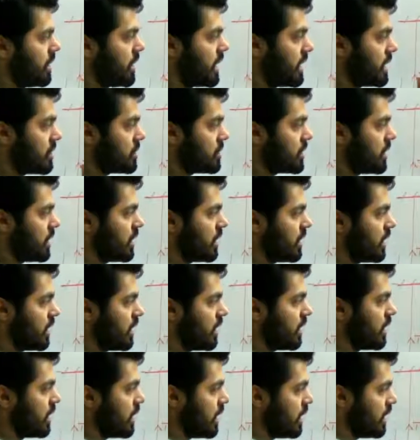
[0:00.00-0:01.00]
tension
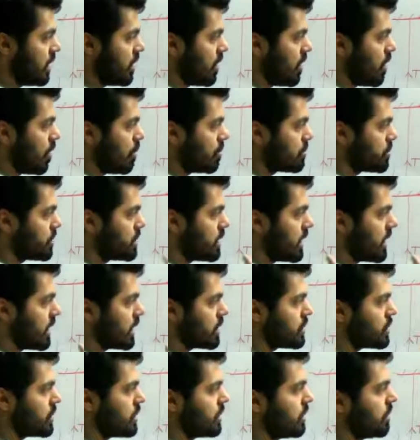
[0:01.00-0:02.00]
in the opposite
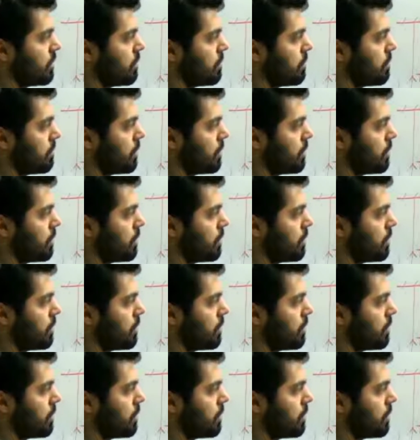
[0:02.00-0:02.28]
direction.